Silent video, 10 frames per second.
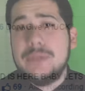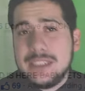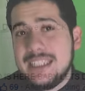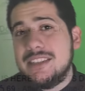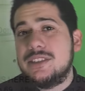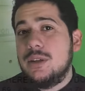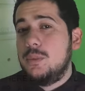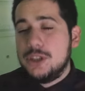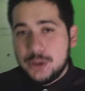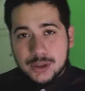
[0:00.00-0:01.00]
a release. So
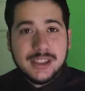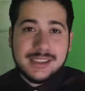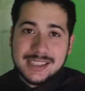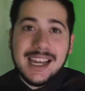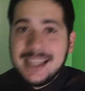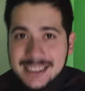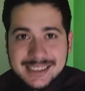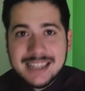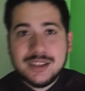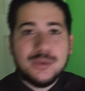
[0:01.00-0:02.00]
what you could say
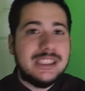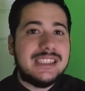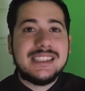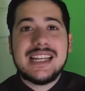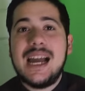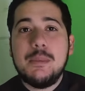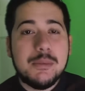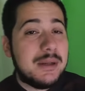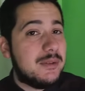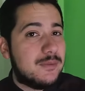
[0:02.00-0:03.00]
is that the release is gonna
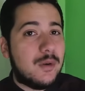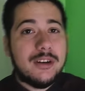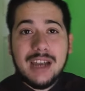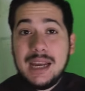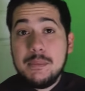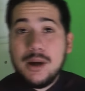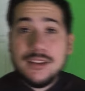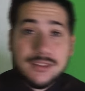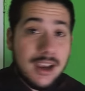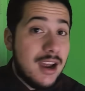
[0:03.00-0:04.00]
happen maybe four to eight
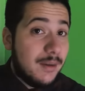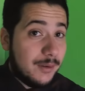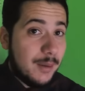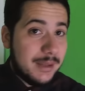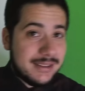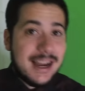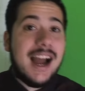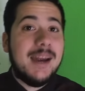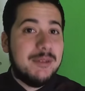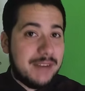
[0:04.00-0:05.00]
months from the
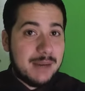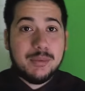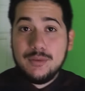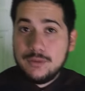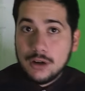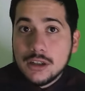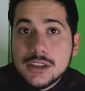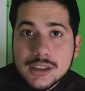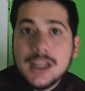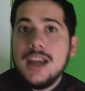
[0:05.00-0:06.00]
time of April
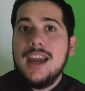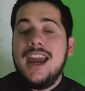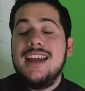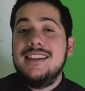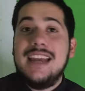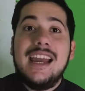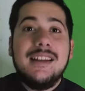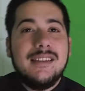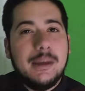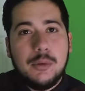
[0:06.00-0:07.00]
1st, and
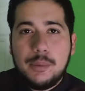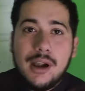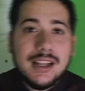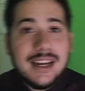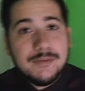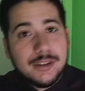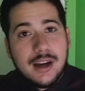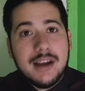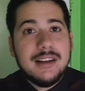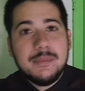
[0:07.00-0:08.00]
then they will probably have
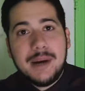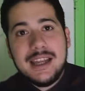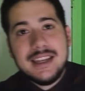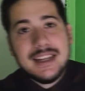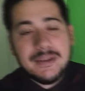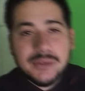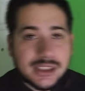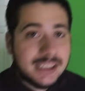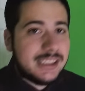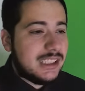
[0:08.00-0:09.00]
forgotten it by then.
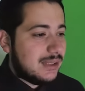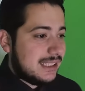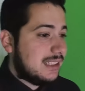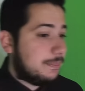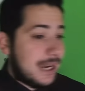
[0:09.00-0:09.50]
Everyone's gonna see you as this